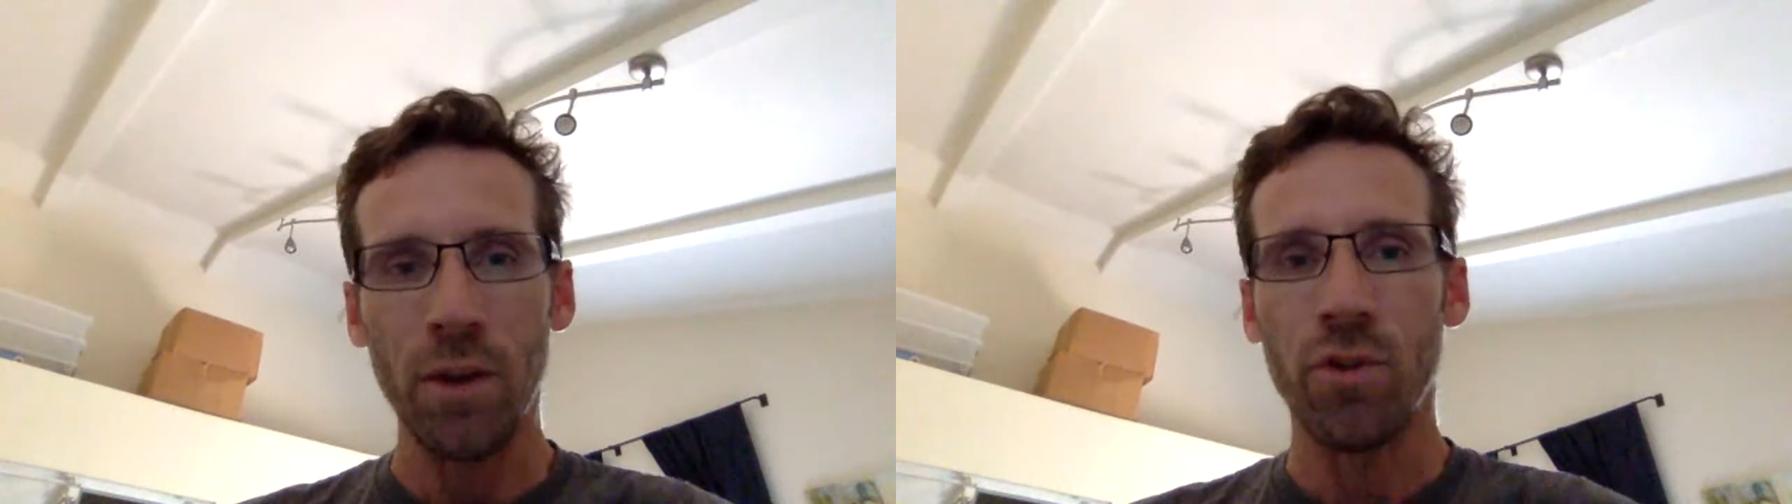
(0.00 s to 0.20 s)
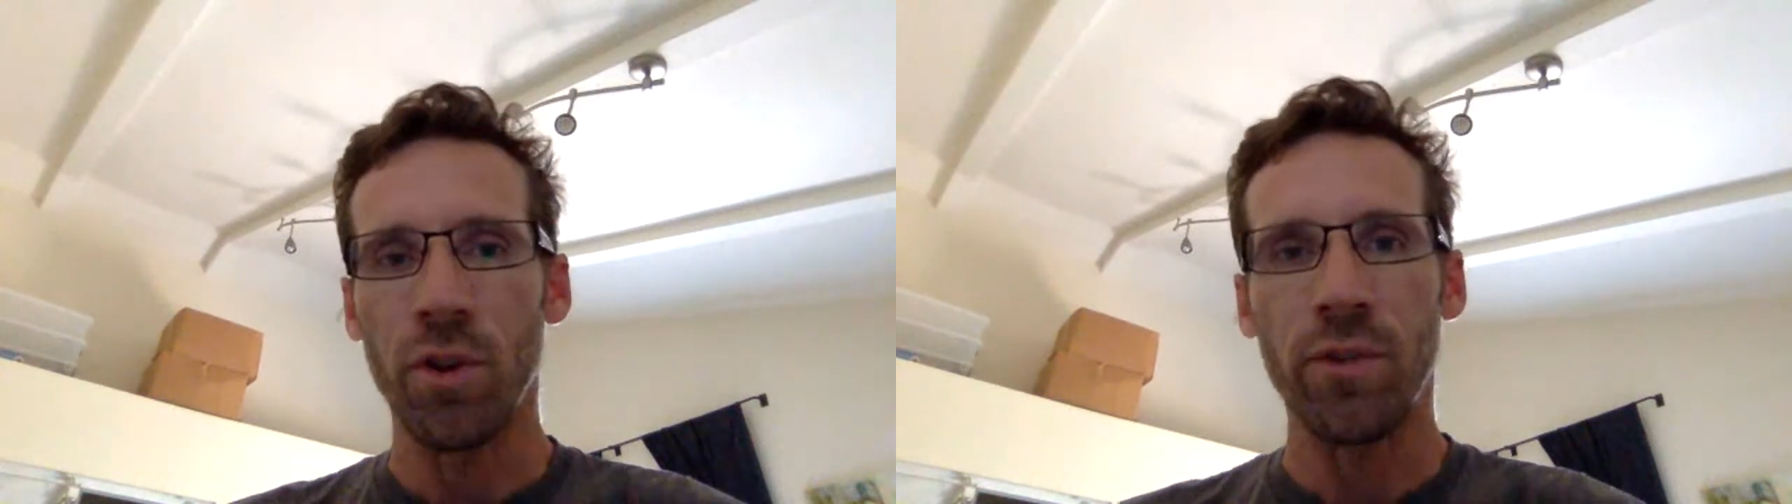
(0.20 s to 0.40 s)

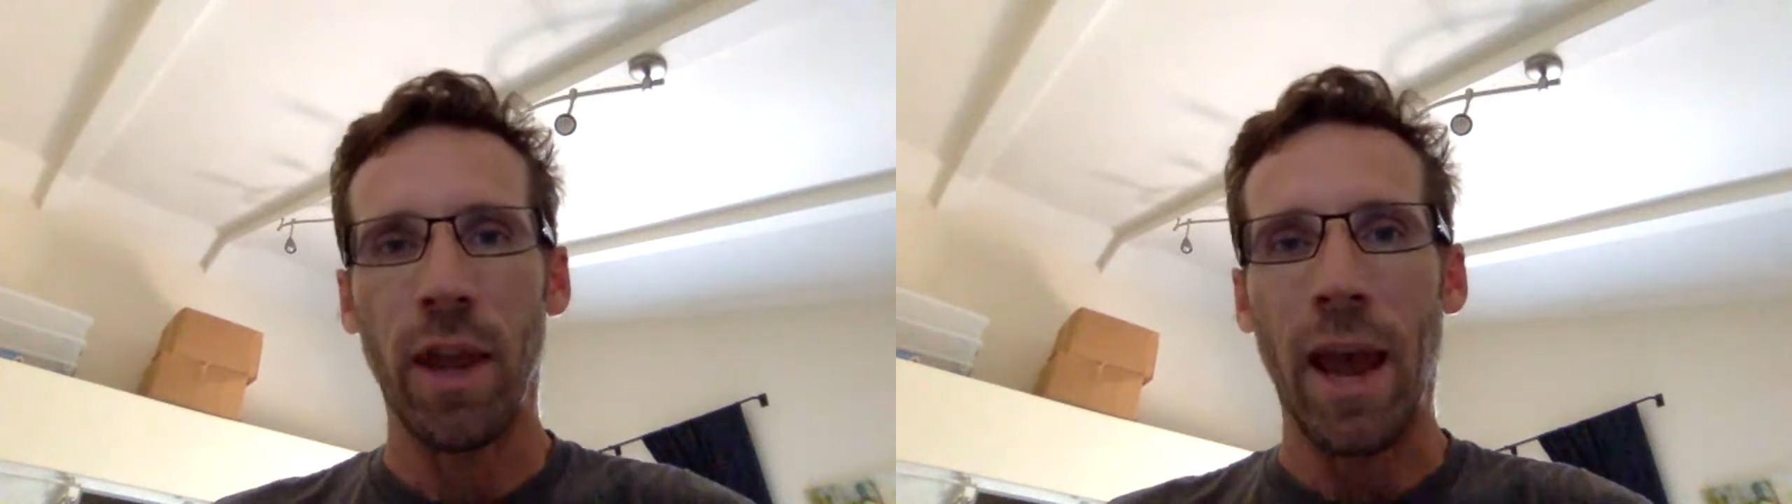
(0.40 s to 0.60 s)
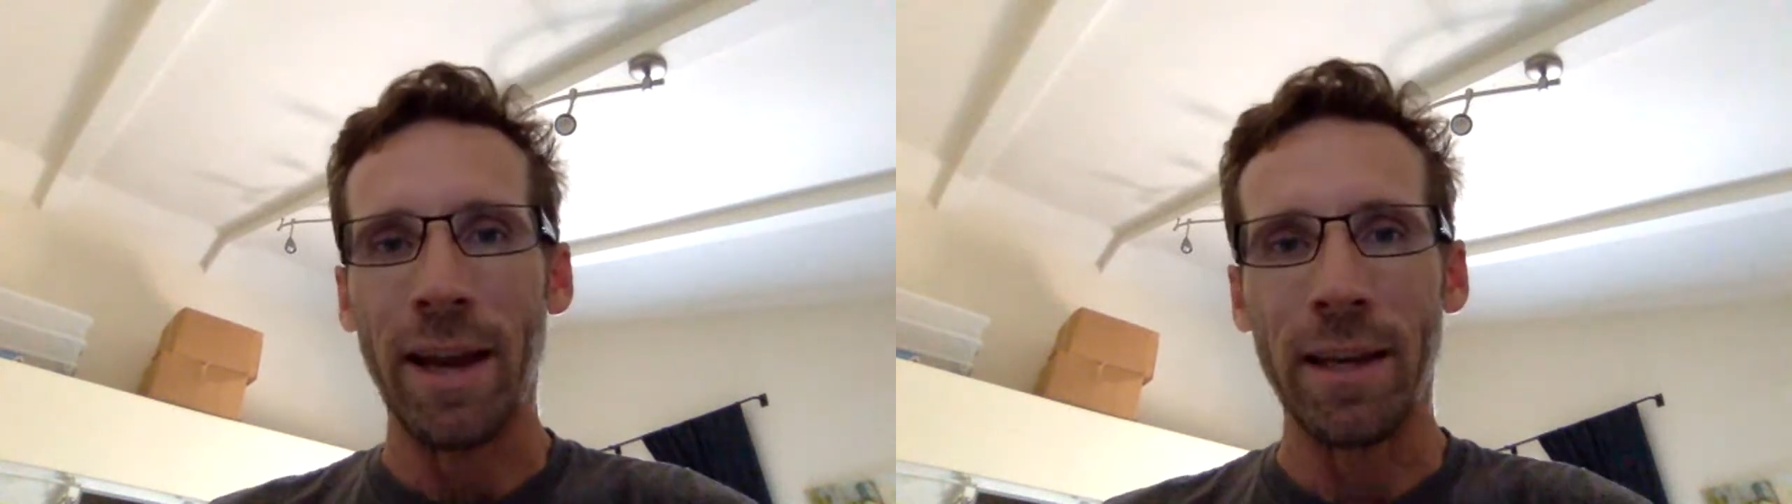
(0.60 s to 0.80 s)
just
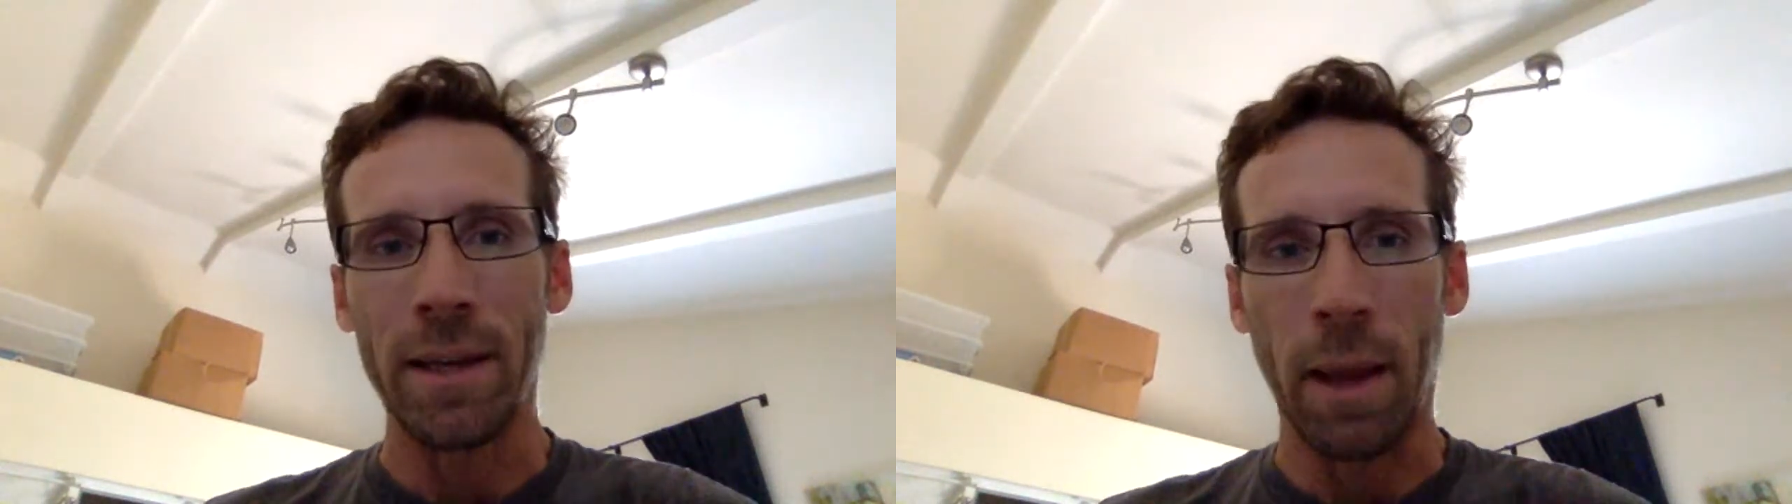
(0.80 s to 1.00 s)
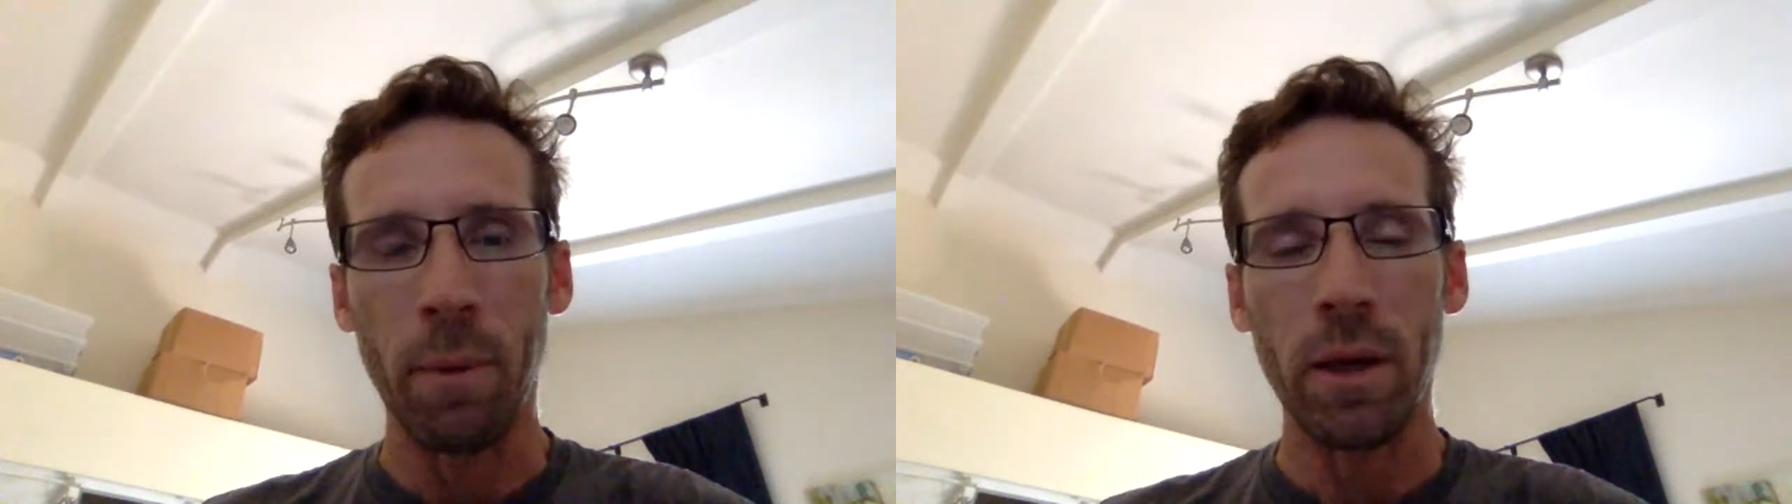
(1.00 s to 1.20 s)

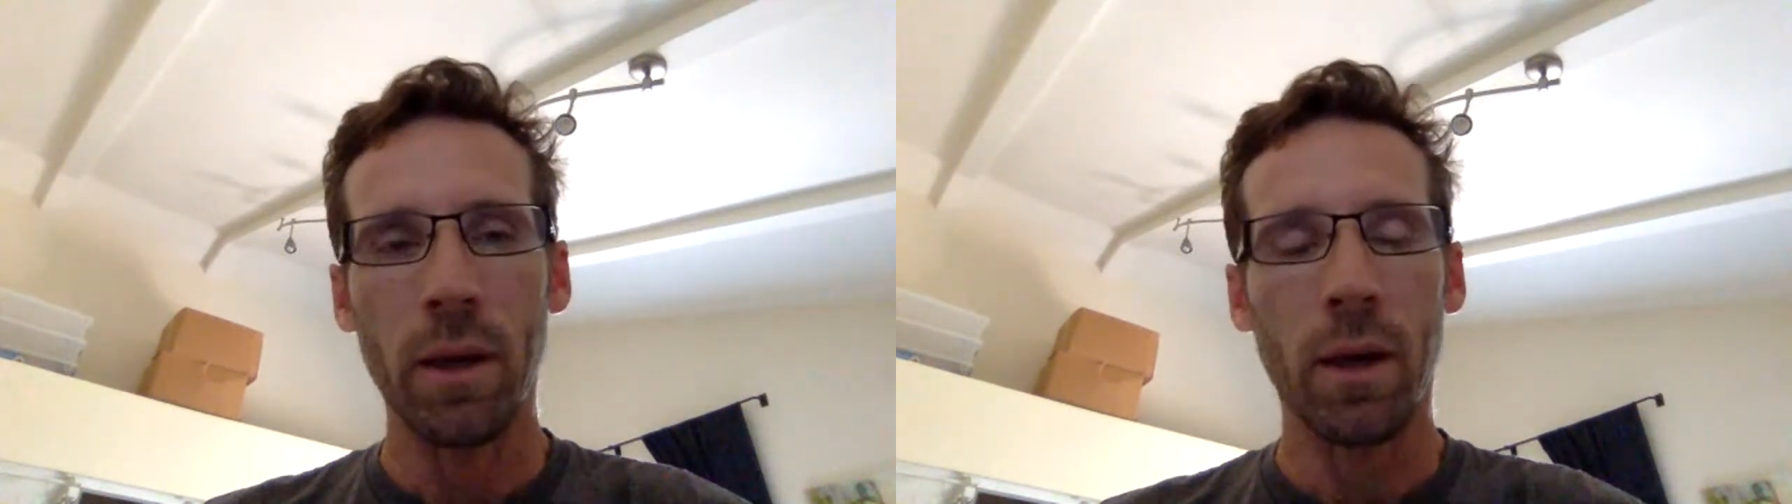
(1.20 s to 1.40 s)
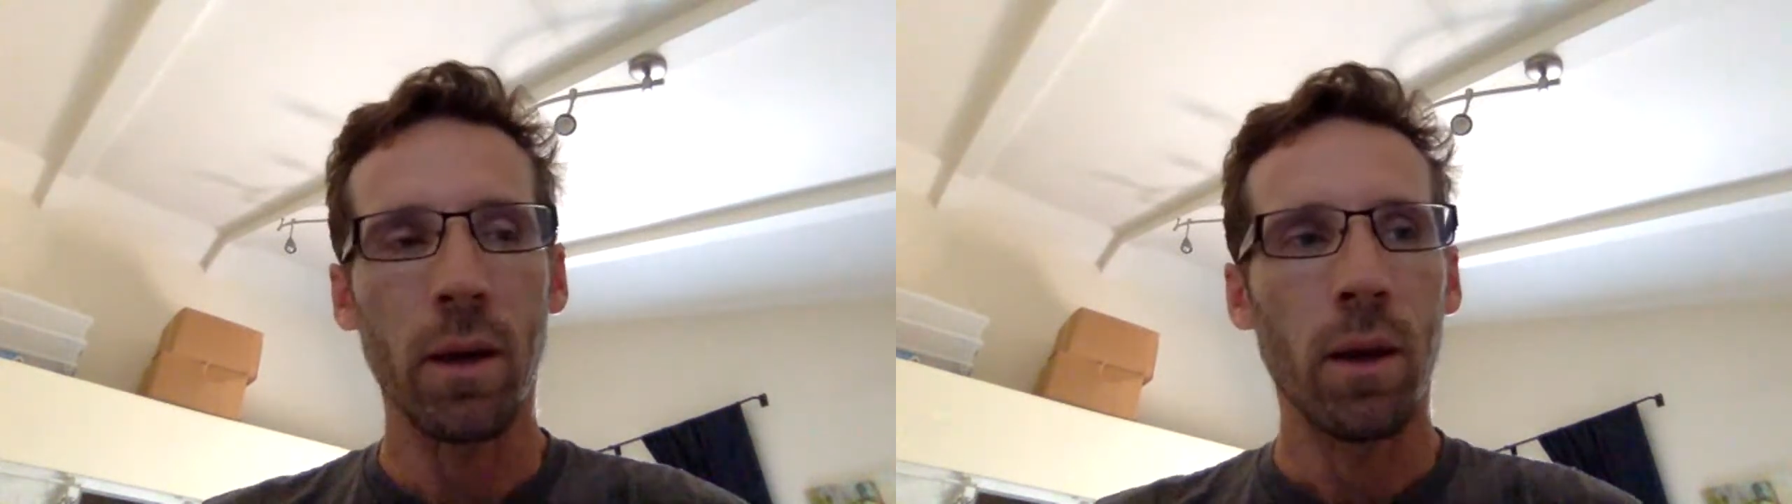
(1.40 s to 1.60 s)

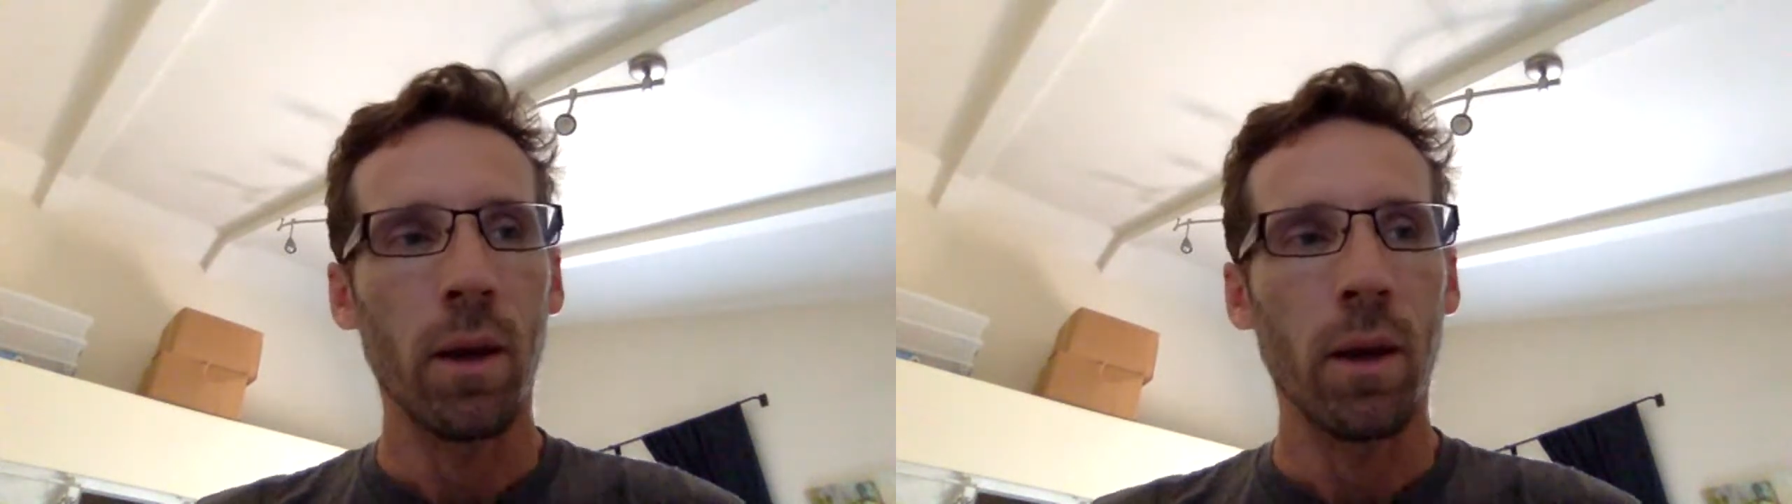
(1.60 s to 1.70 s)
academic.